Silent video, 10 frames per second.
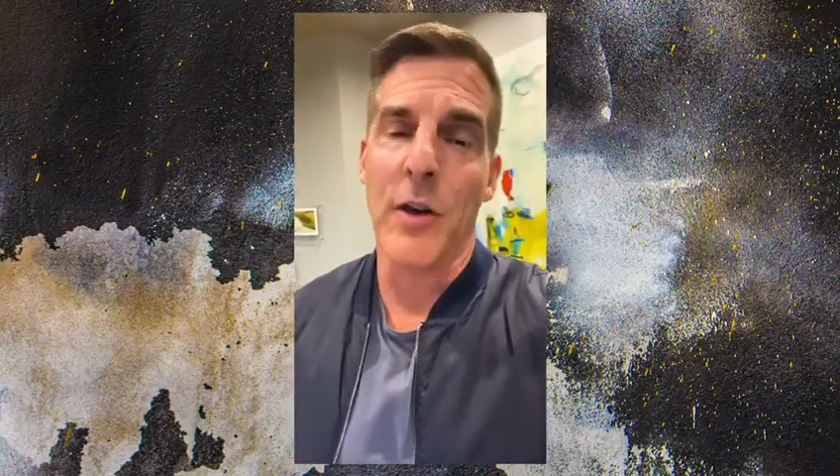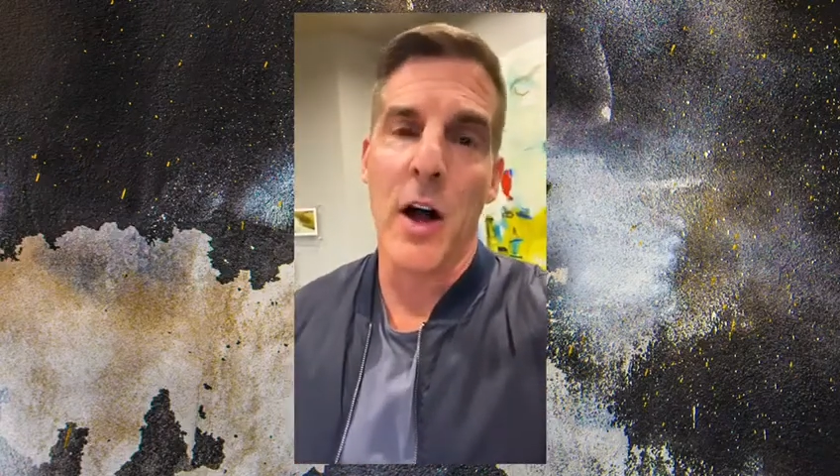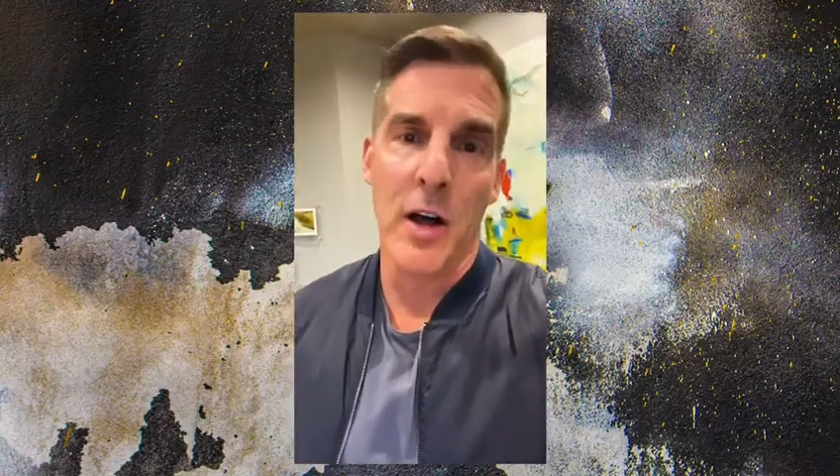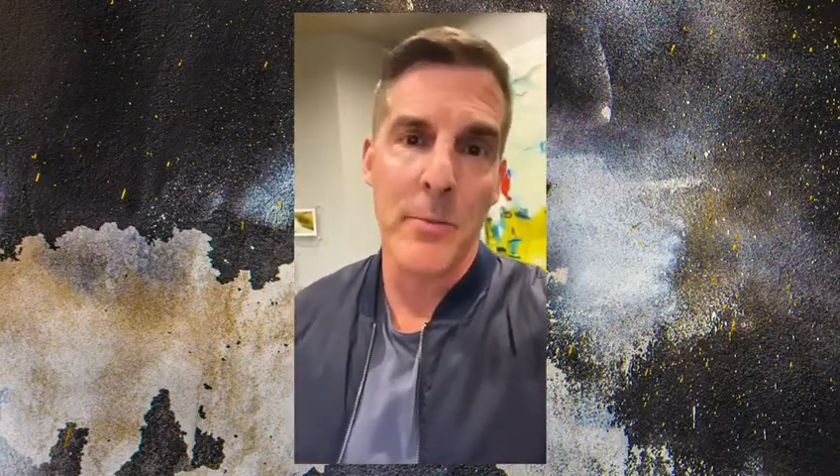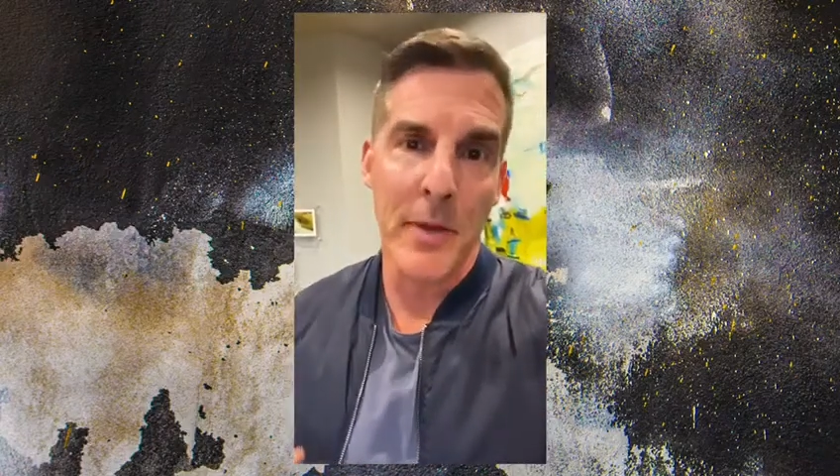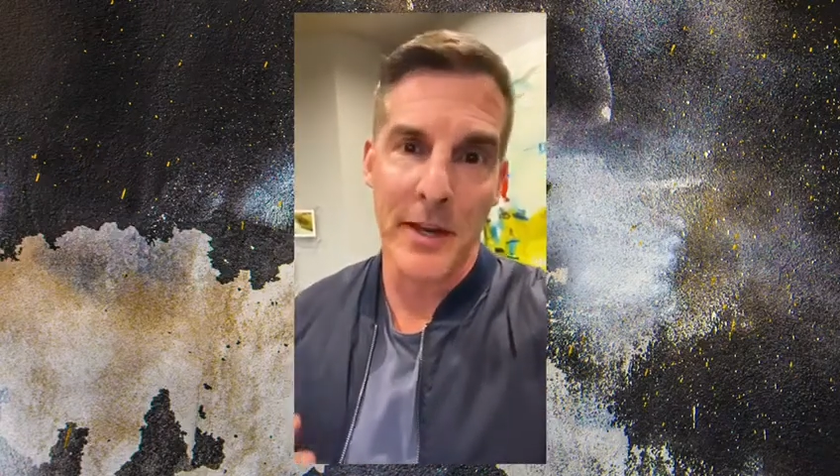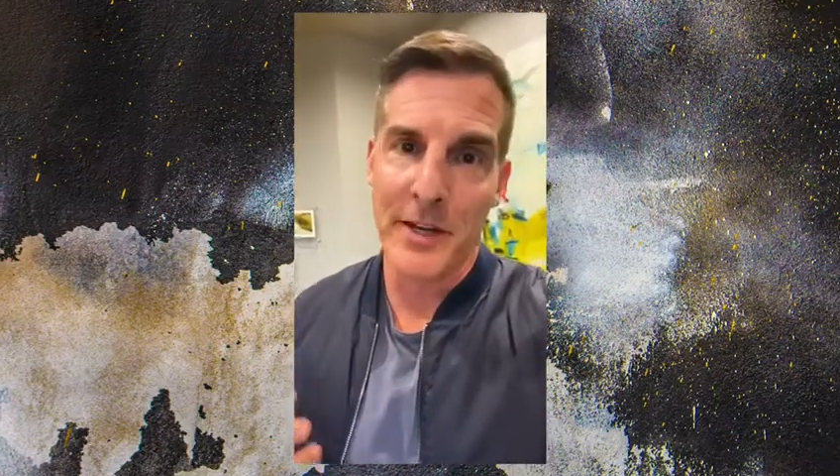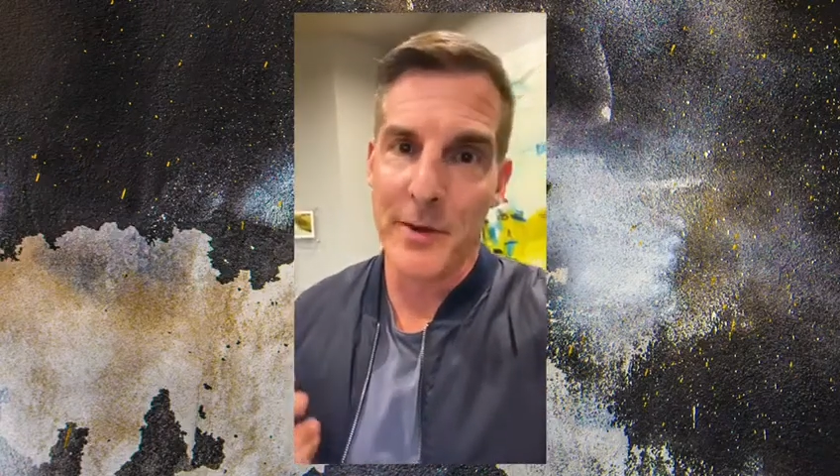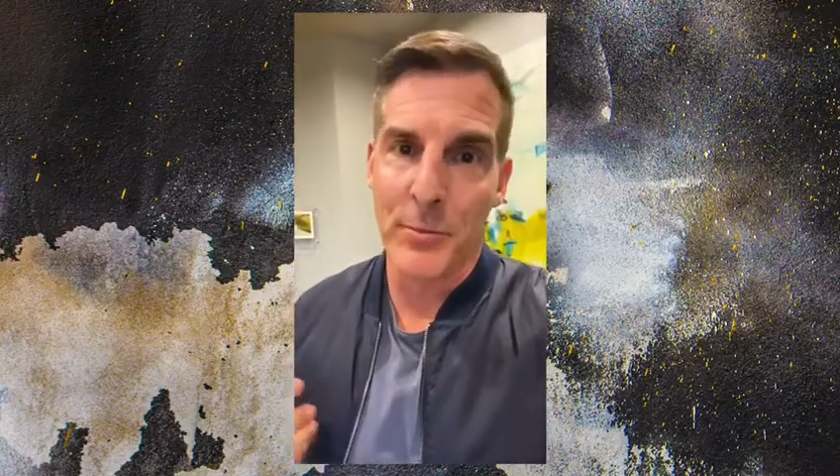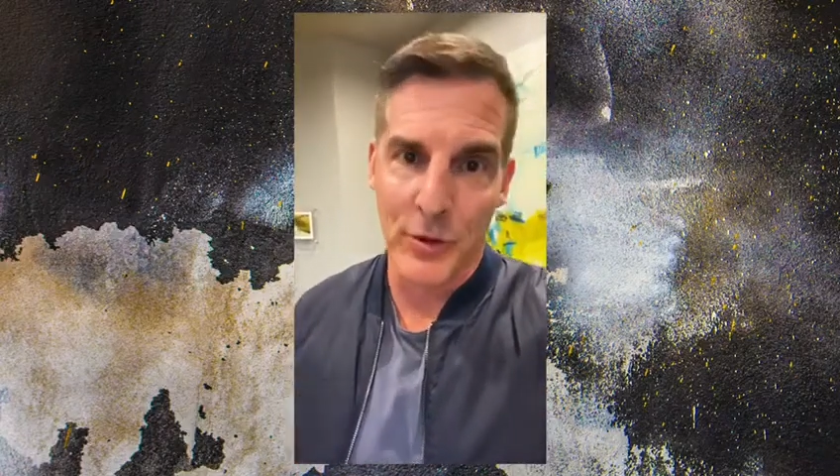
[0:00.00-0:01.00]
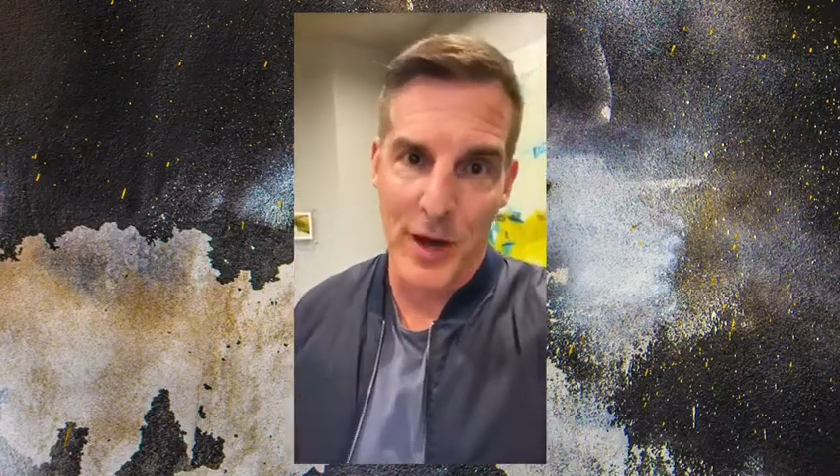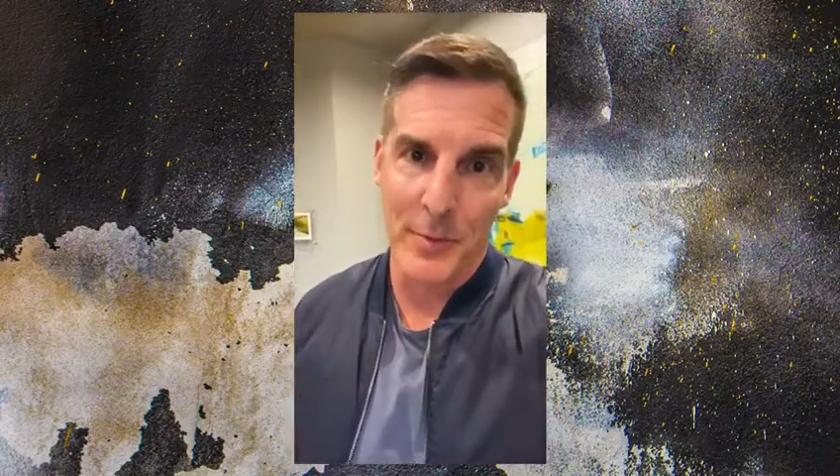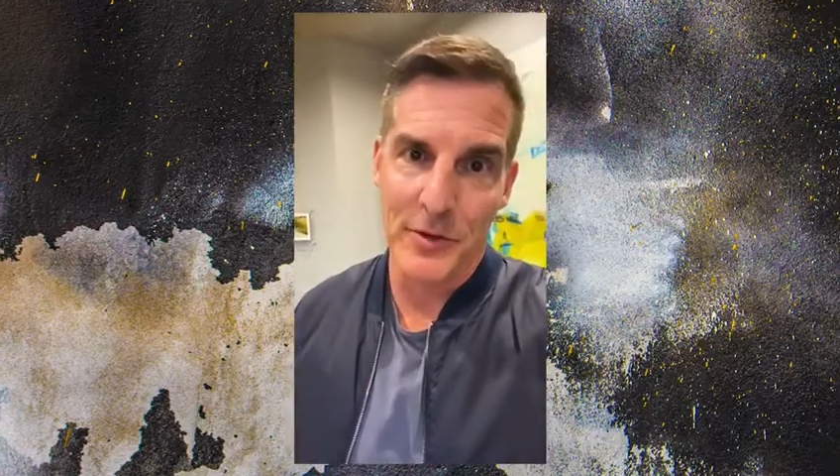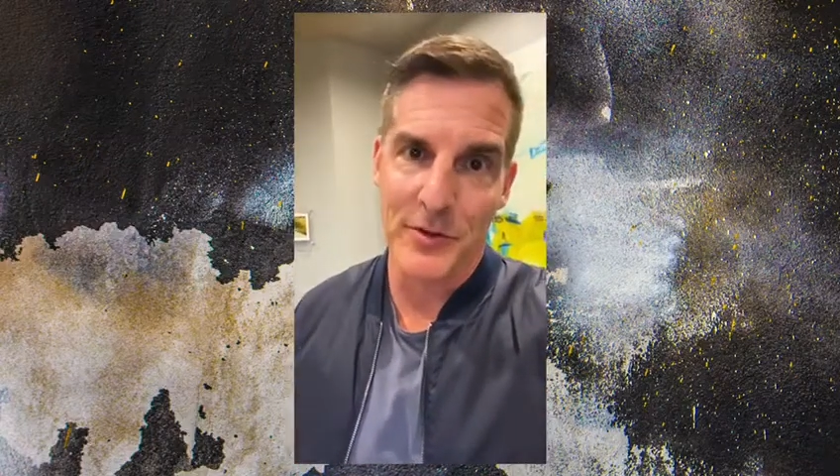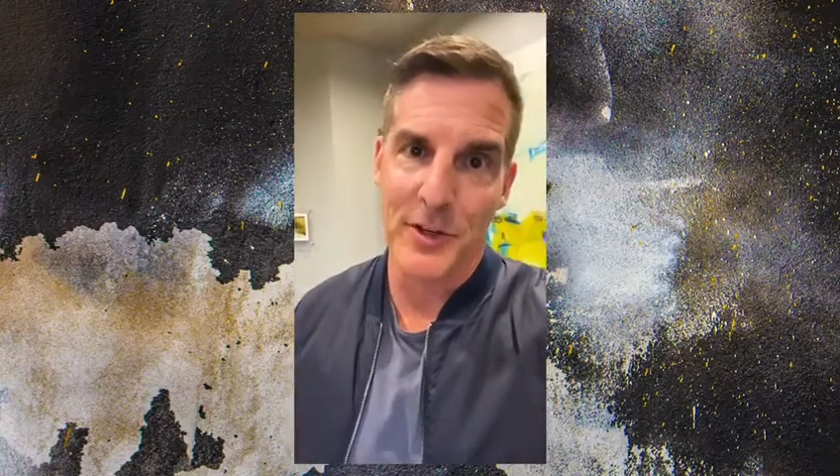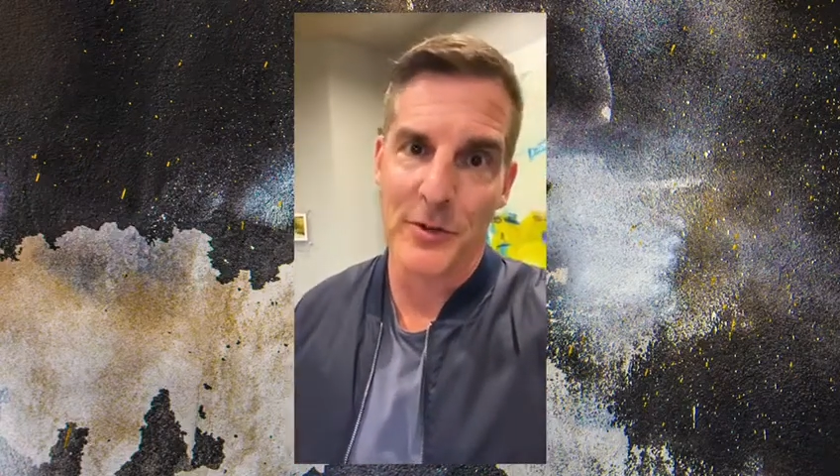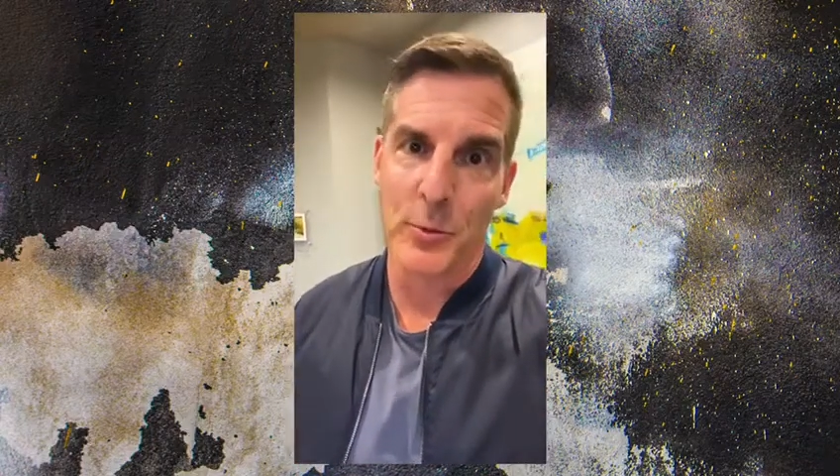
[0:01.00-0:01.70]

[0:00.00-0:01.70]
unmaking promises.